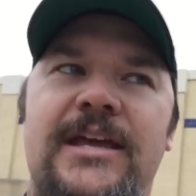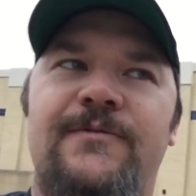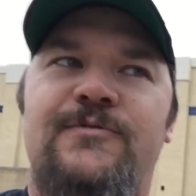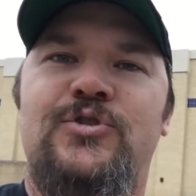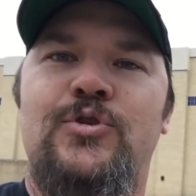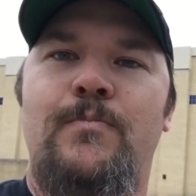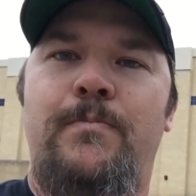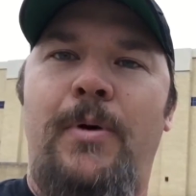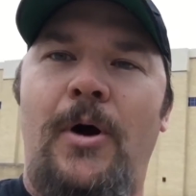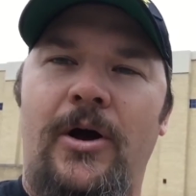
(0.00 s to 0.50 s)

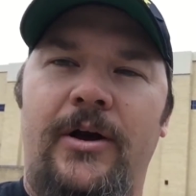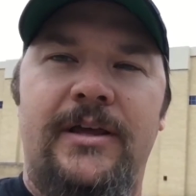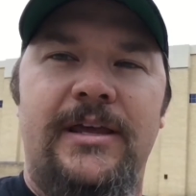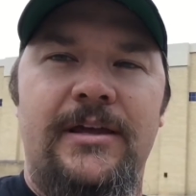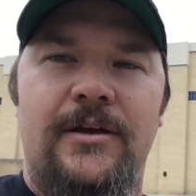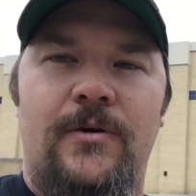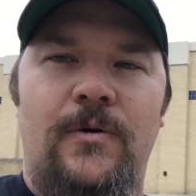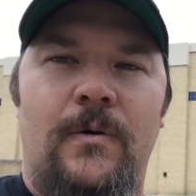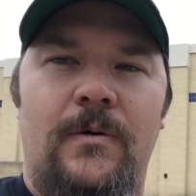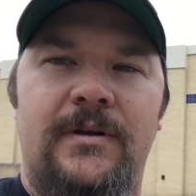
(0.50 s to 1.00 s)
gives you
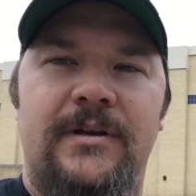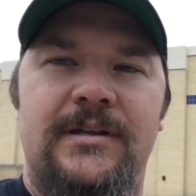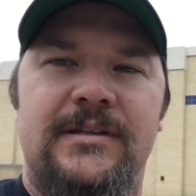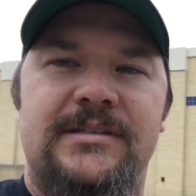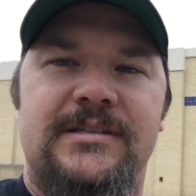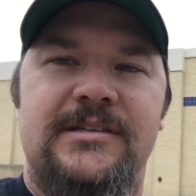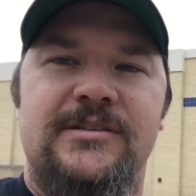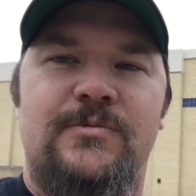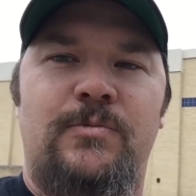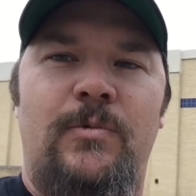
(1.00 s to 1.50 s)
parking
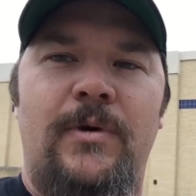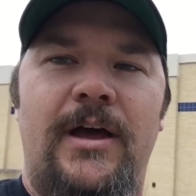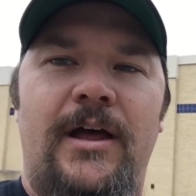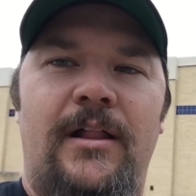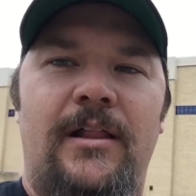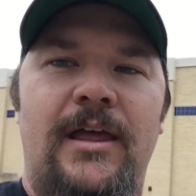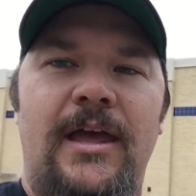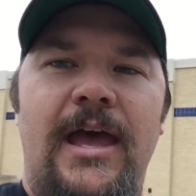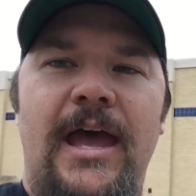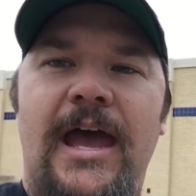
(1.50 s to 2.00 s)
coordinates as
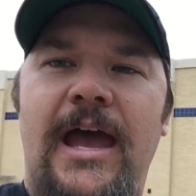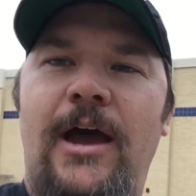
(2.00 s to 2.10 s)
well.